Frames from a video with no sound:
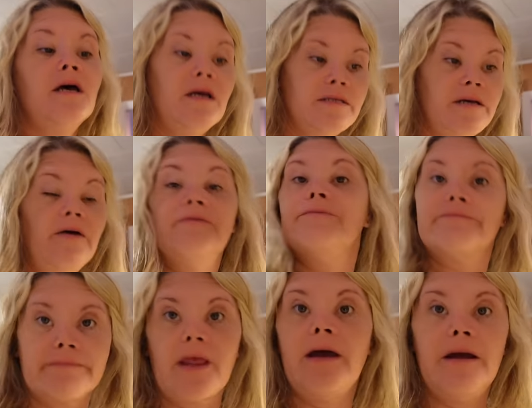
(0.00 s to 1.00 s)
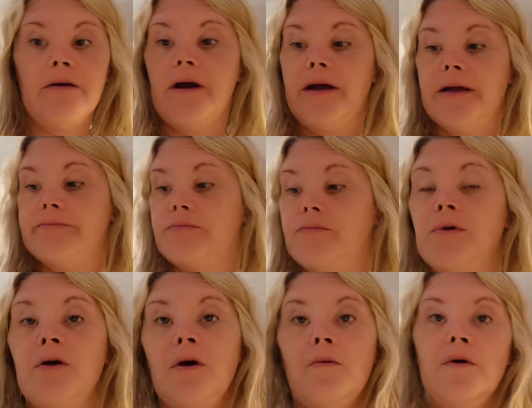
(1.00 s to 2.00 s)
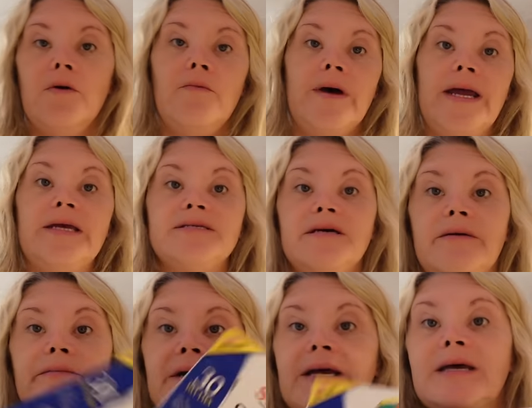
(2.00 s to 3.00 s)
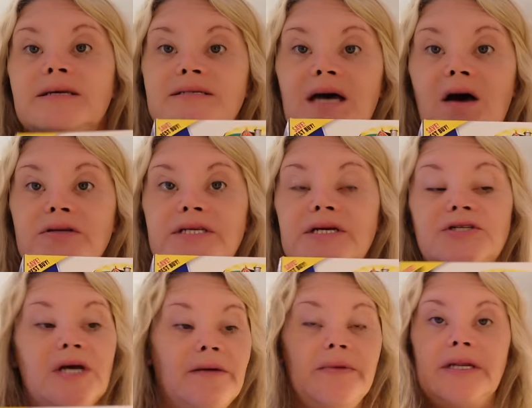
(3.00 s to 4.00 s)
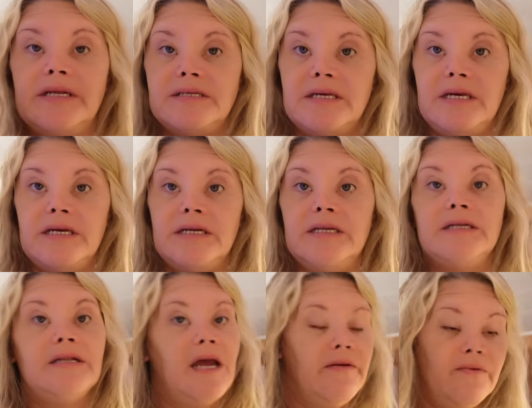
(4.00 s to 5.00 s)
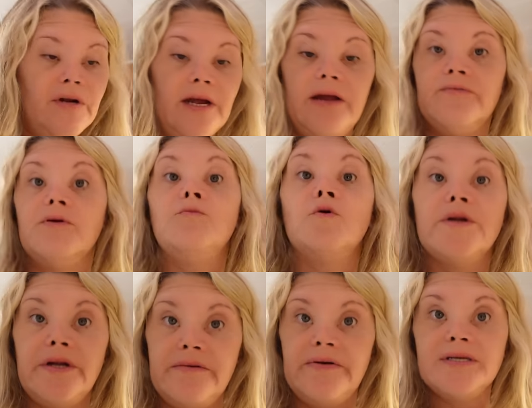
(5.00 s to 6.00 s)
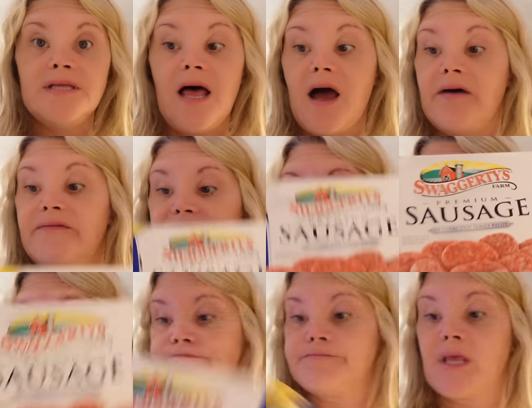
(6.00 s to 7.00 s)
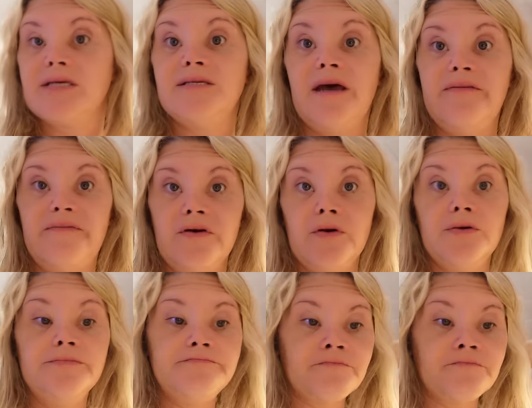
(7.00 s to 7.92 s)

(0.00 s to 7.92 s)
So here I am. We're gonna make some sausage. I mean, this kid, every day, every morning of his life, safe food.